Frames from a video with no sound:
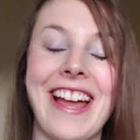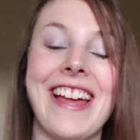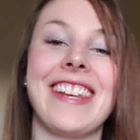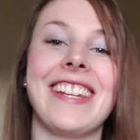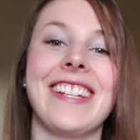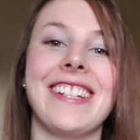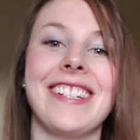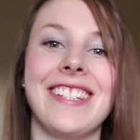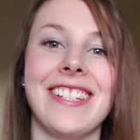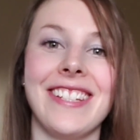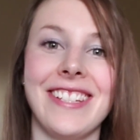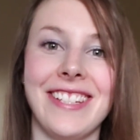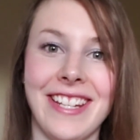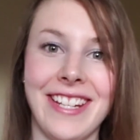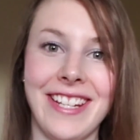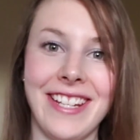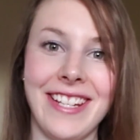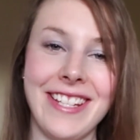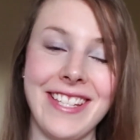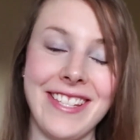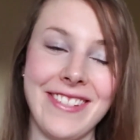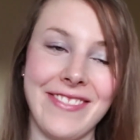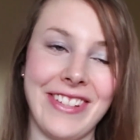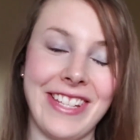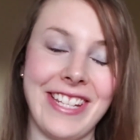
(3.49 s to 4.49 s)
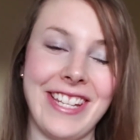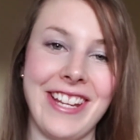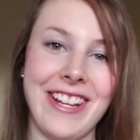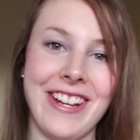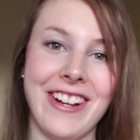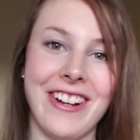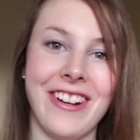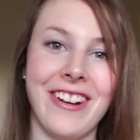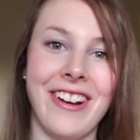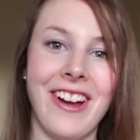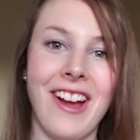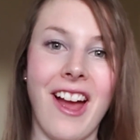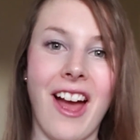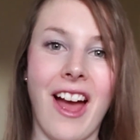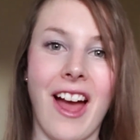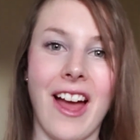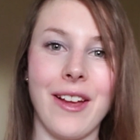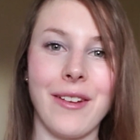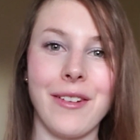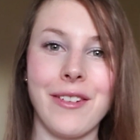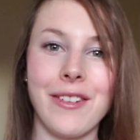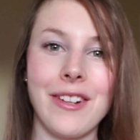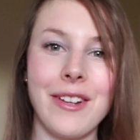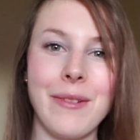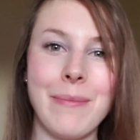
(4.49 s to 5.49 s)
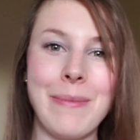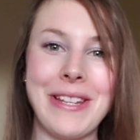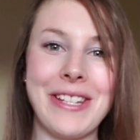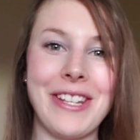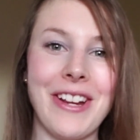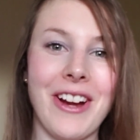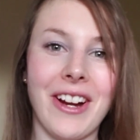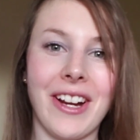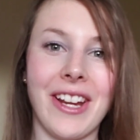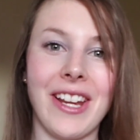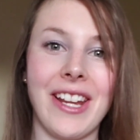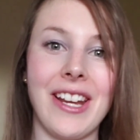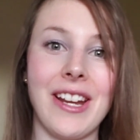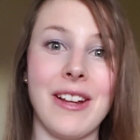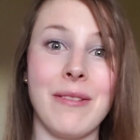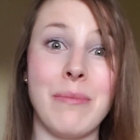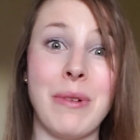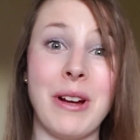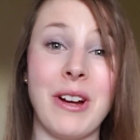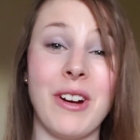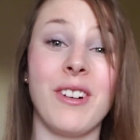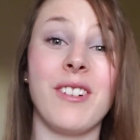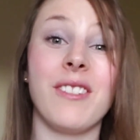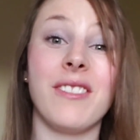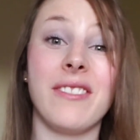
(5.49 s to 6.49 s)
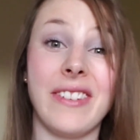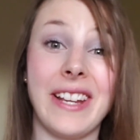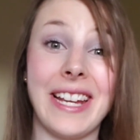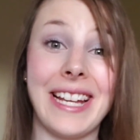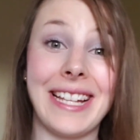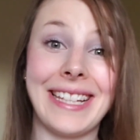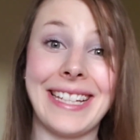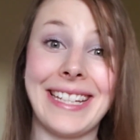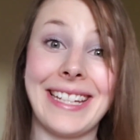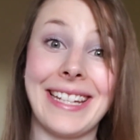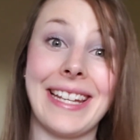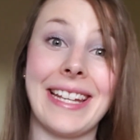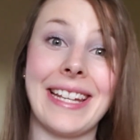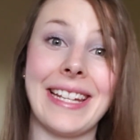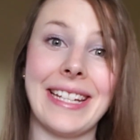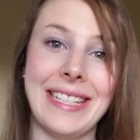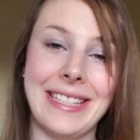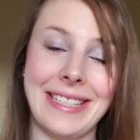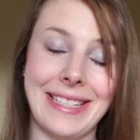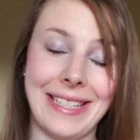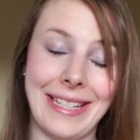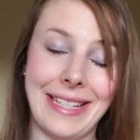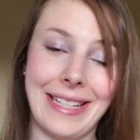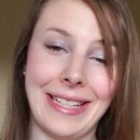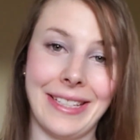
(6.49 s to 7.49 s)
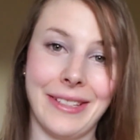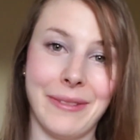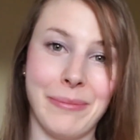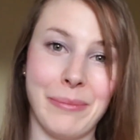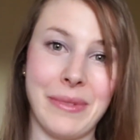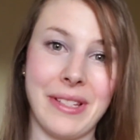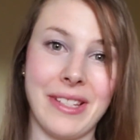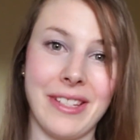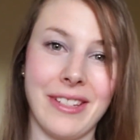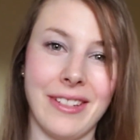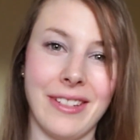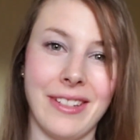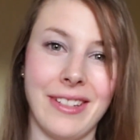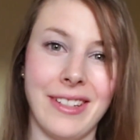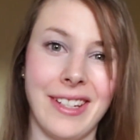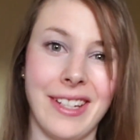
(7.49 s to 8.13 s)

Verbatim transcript: and in today's video I'm going to be talking about failing exams.